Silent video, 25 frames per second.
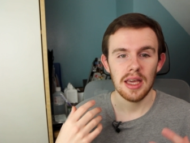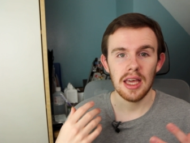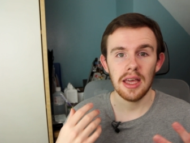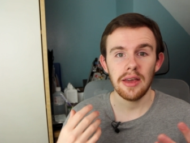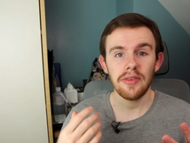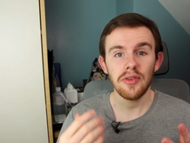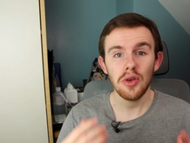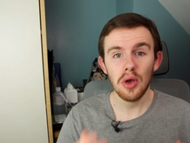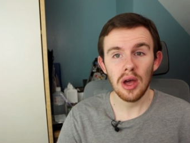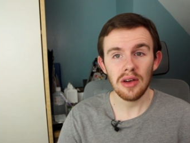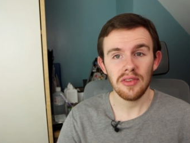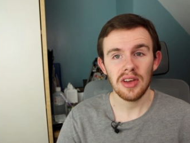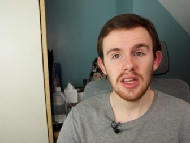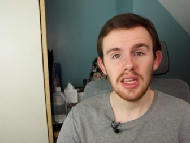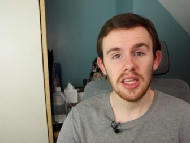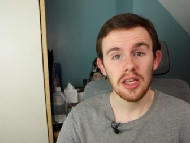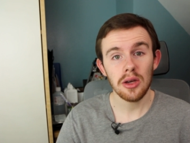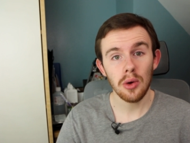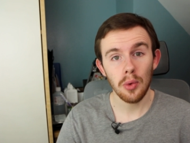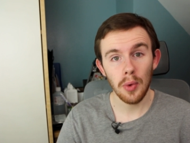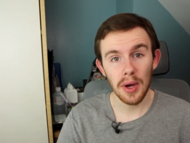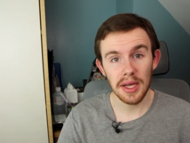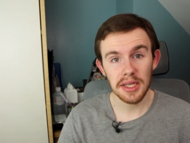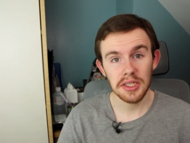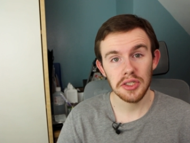If you have any
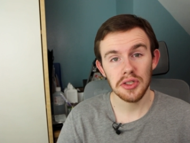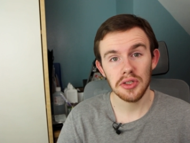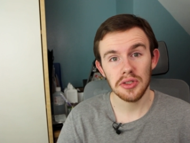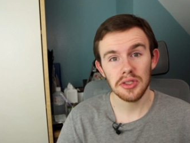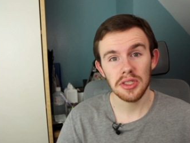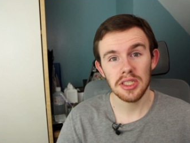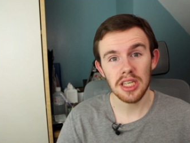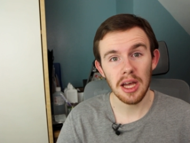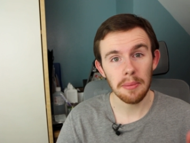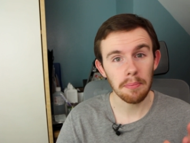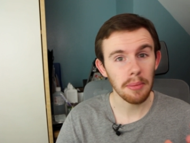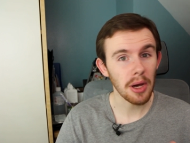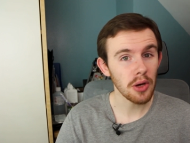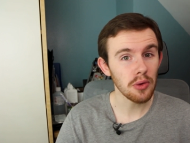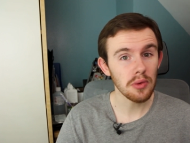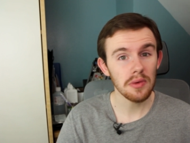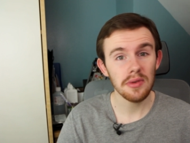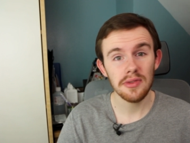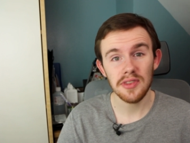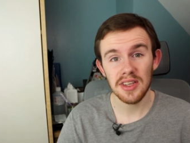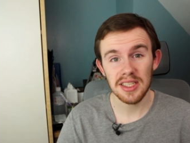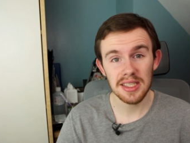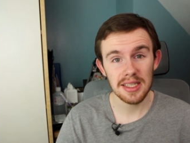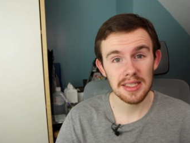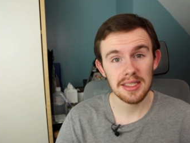questions
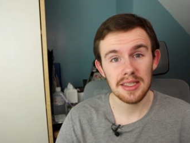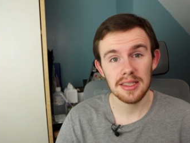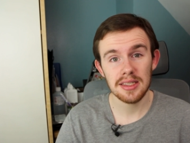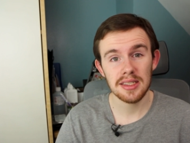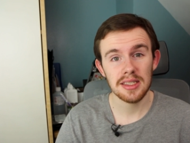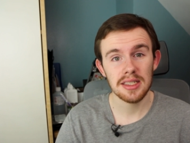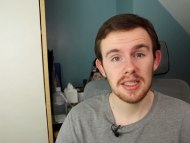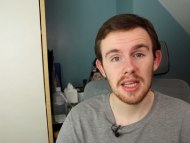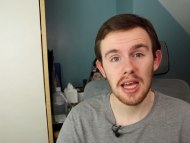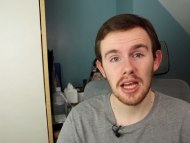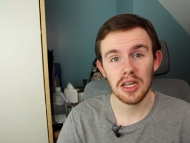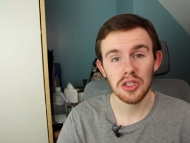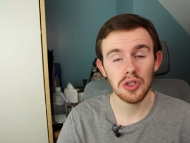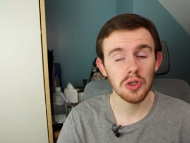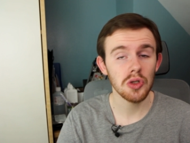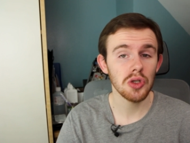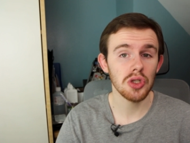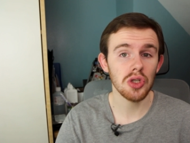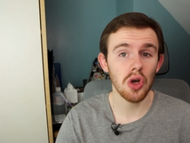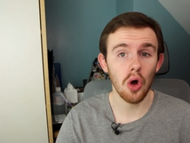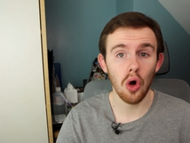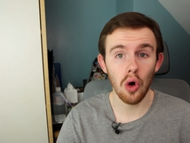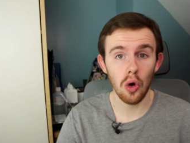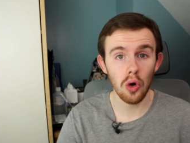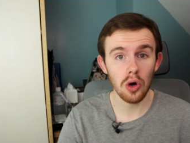about physics at St
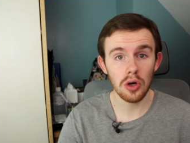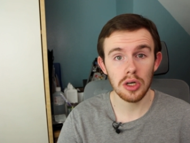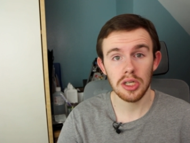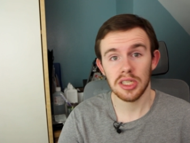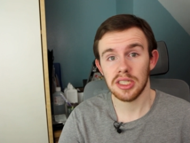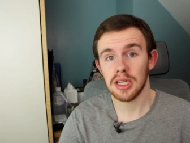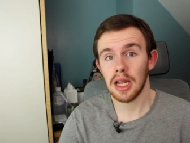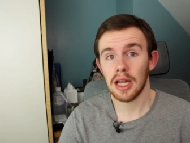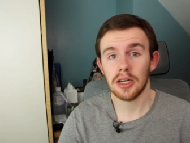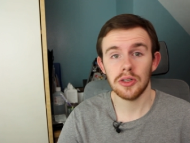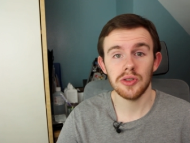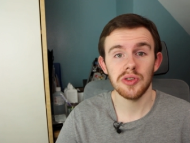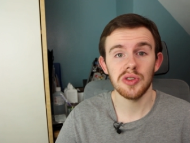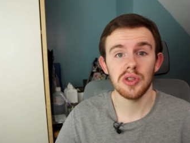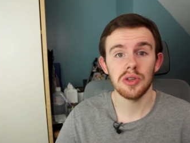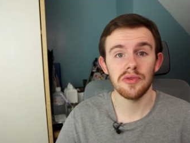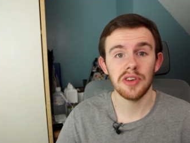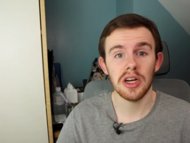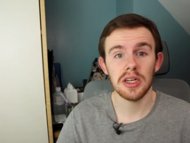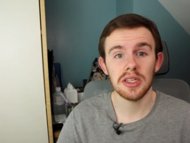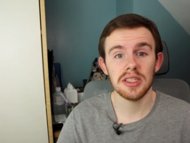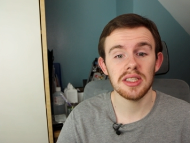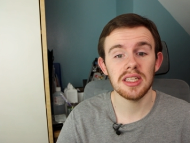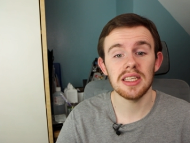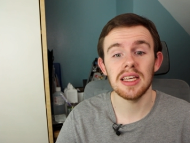Andrews or St Andrews
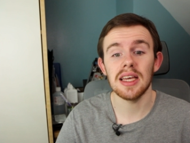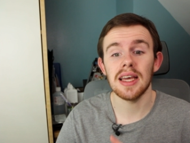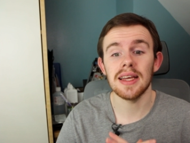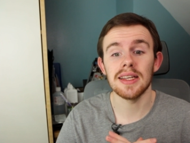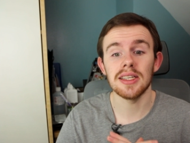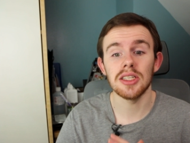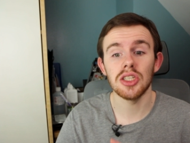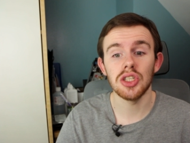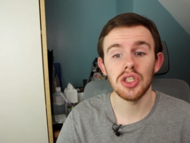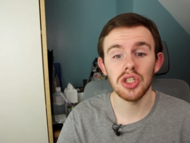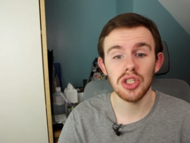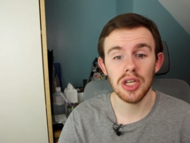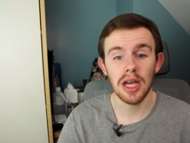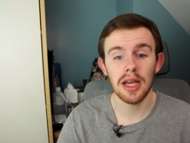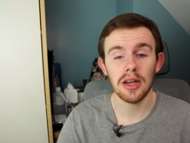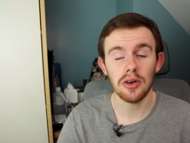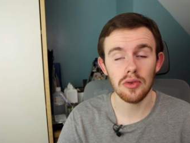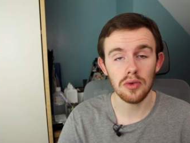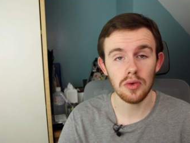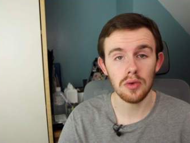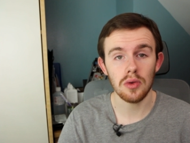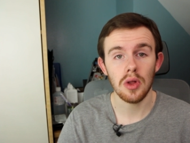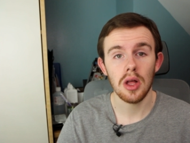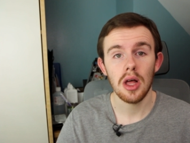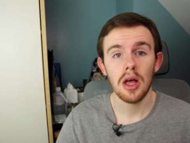University in
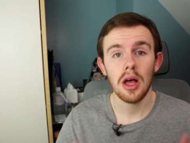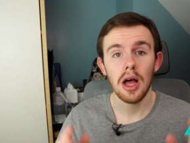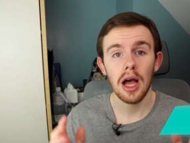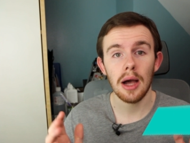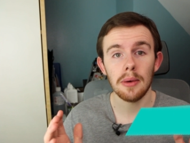general,